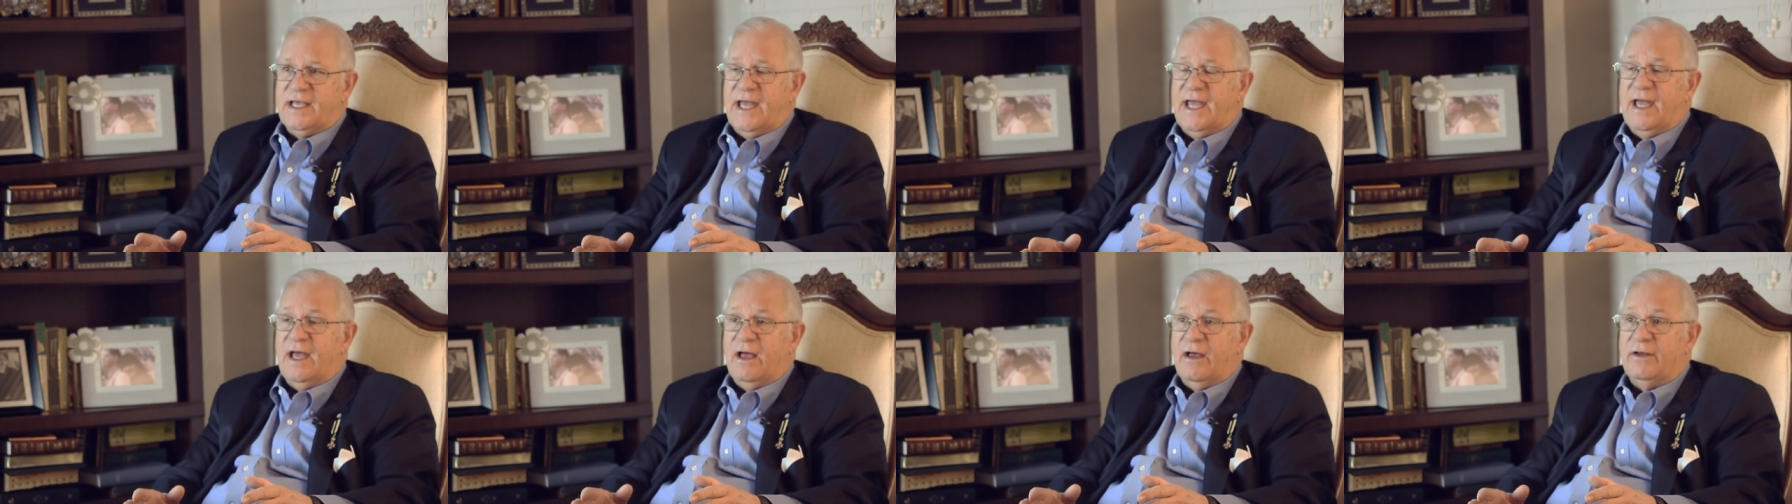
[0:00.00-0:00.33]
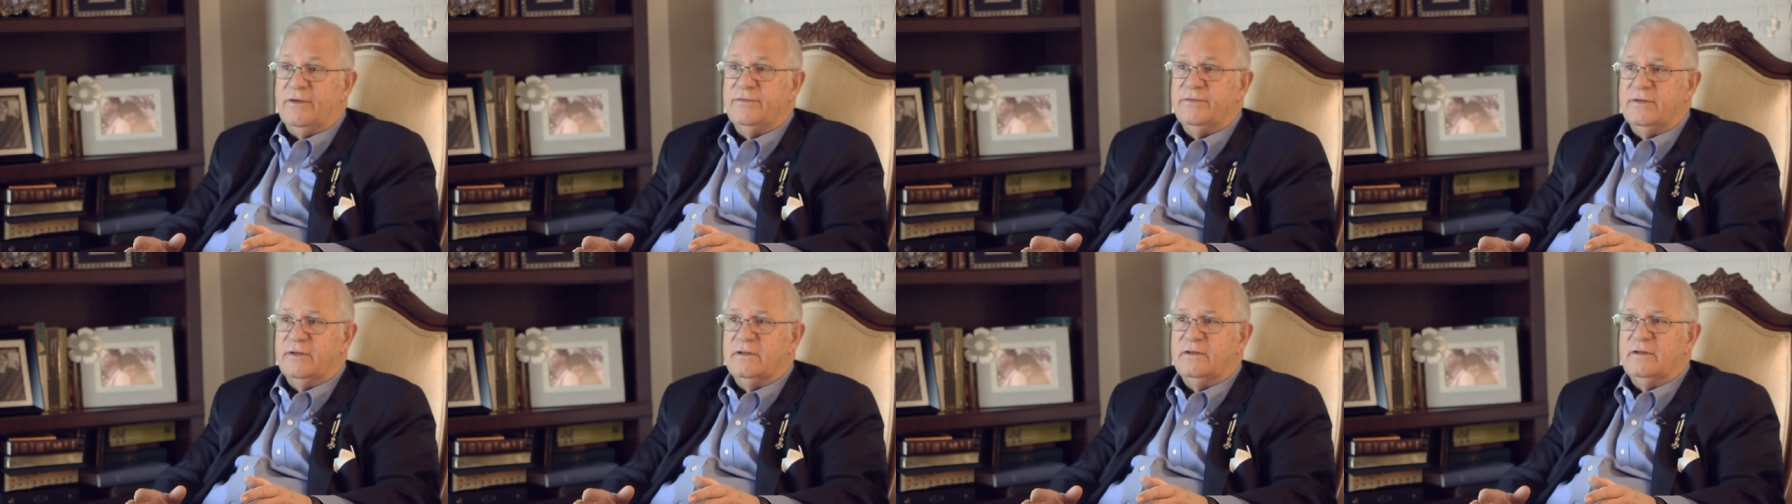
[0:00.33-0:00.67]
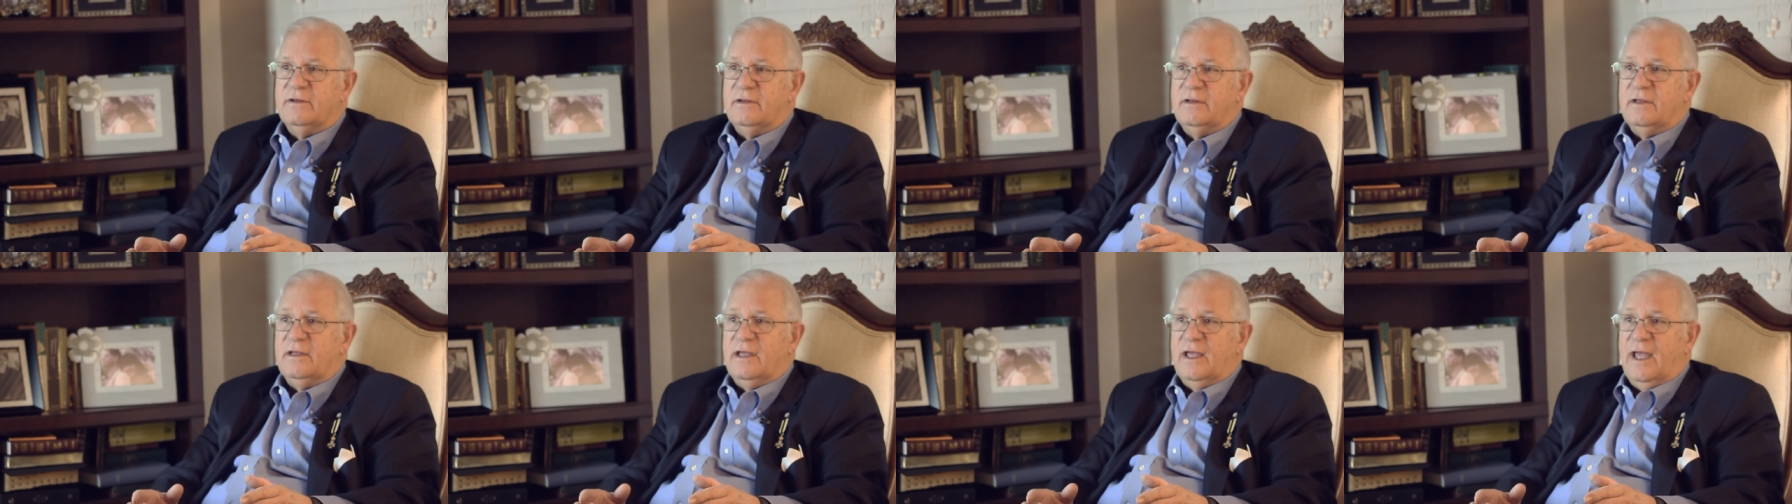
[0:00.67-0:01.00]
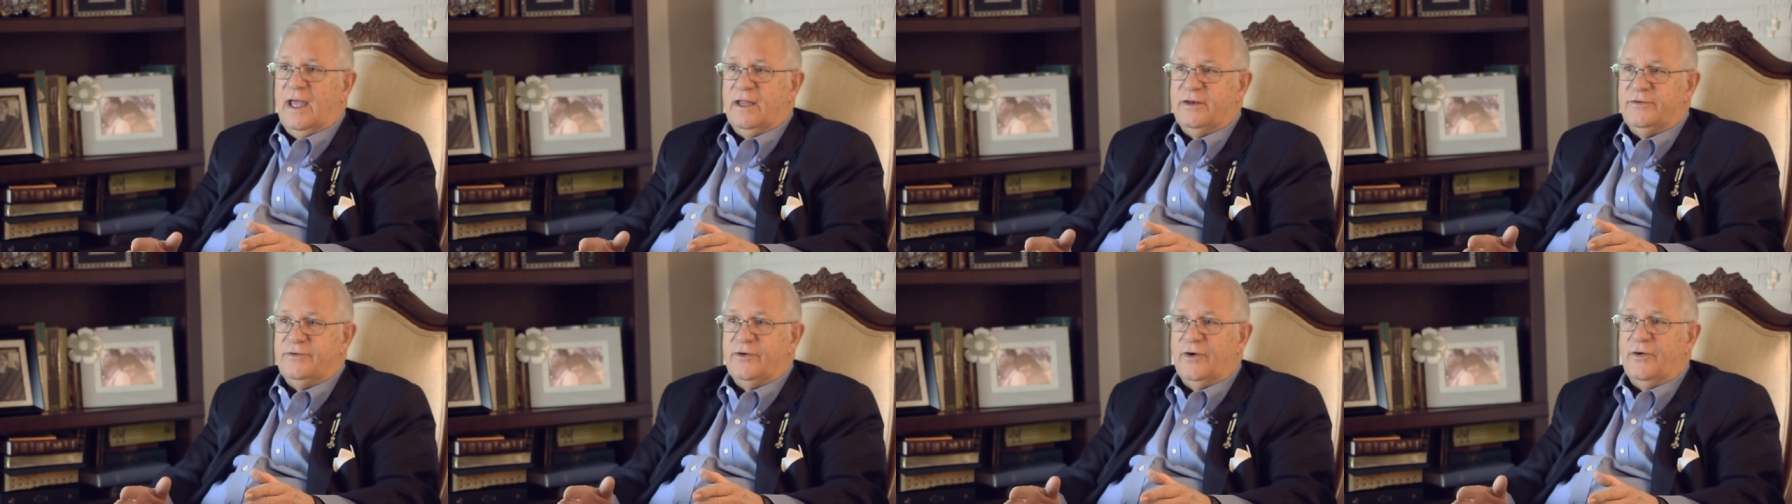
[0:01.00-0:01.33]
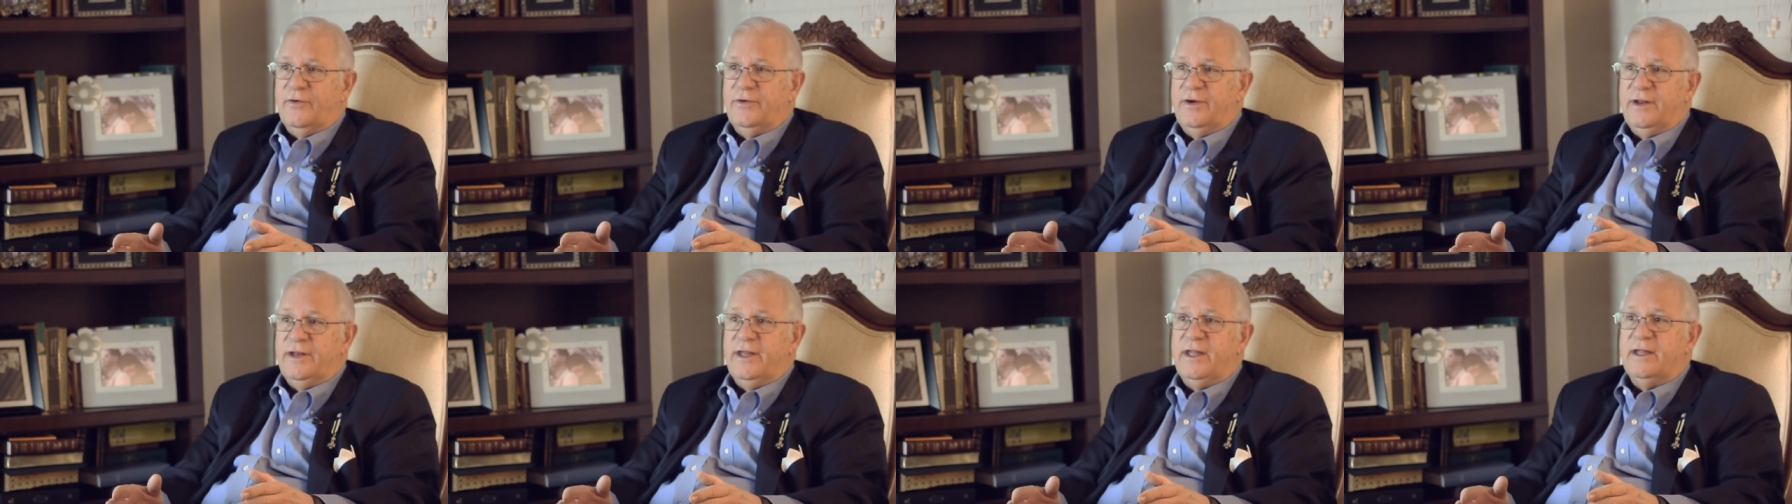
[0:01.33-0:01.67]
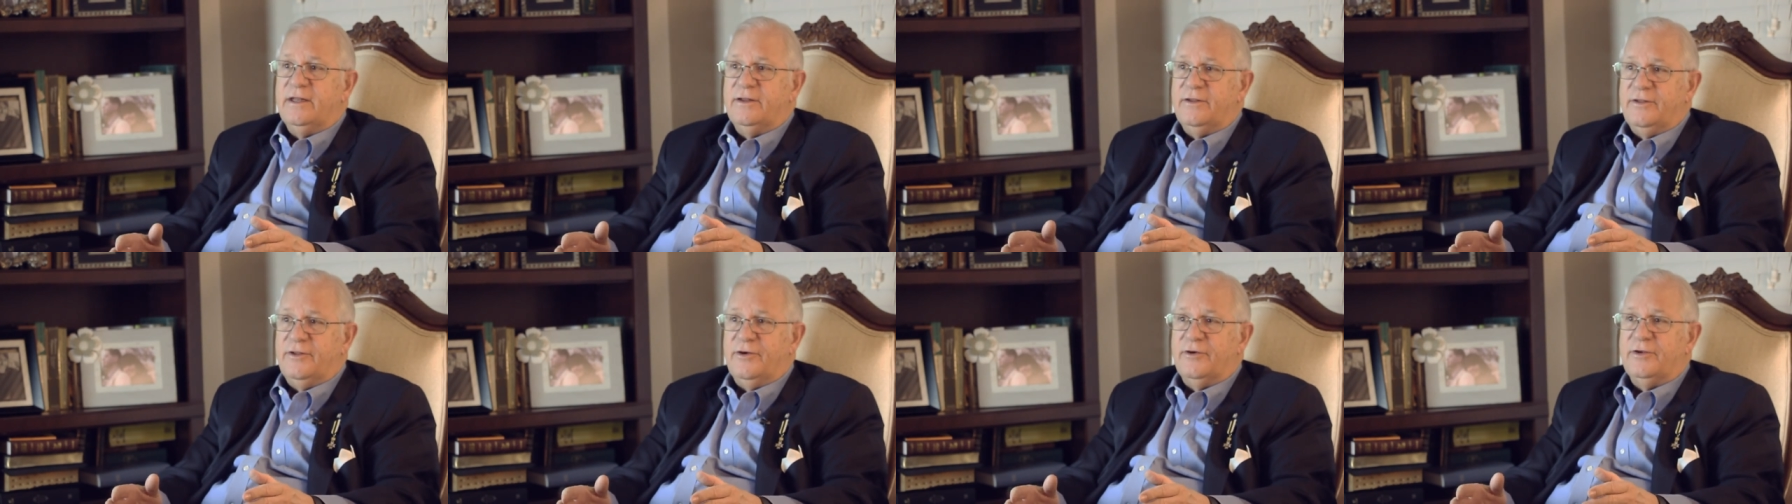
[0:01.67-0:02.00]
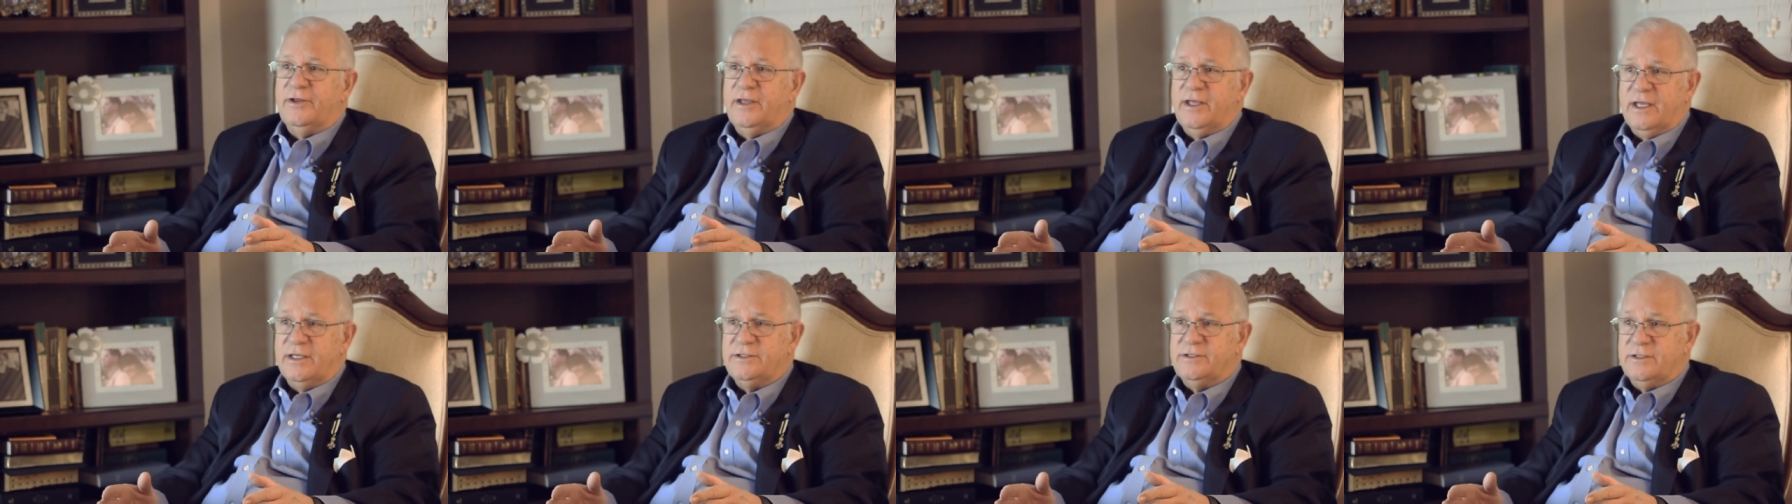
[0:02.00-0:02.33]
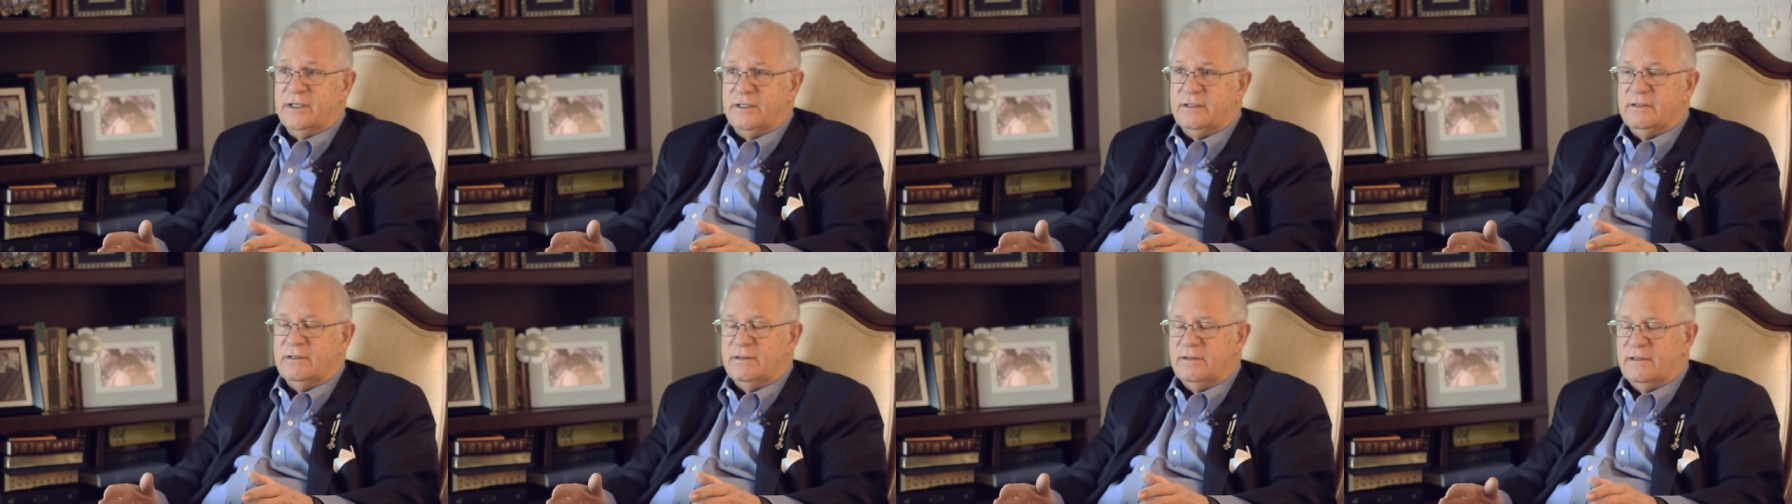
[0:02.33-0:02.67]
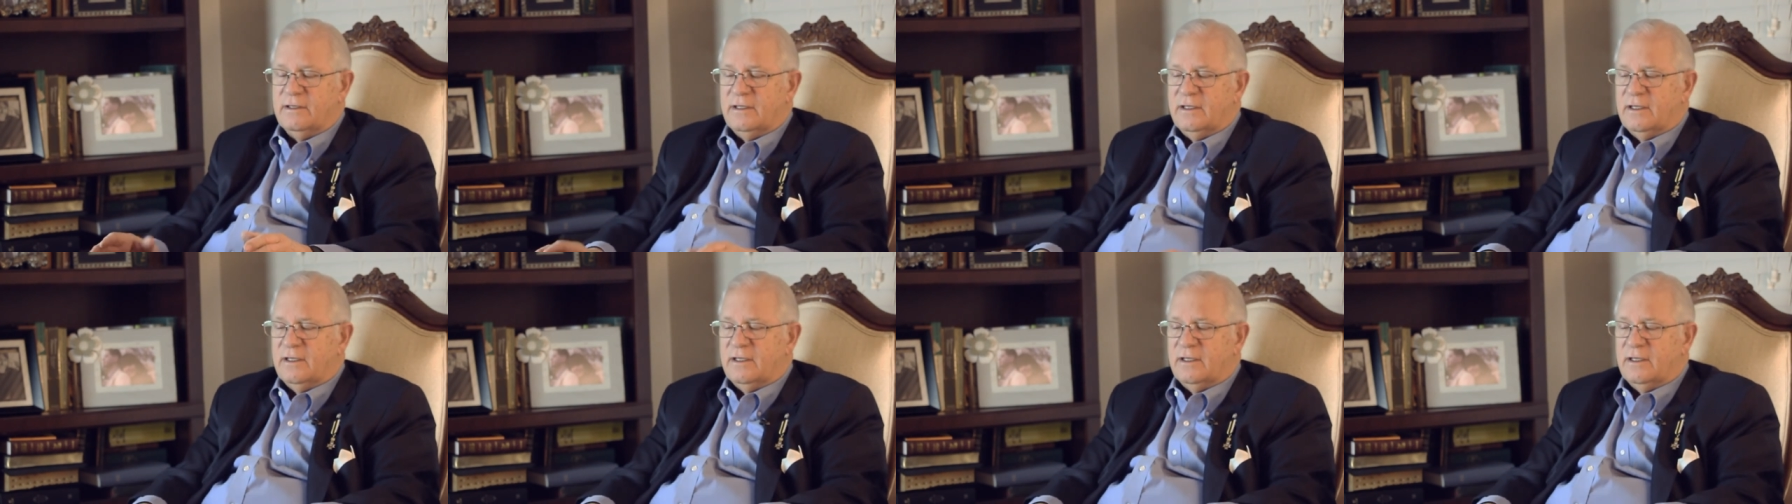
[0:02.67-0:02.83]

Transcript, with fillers: house and turned it into their kitchen.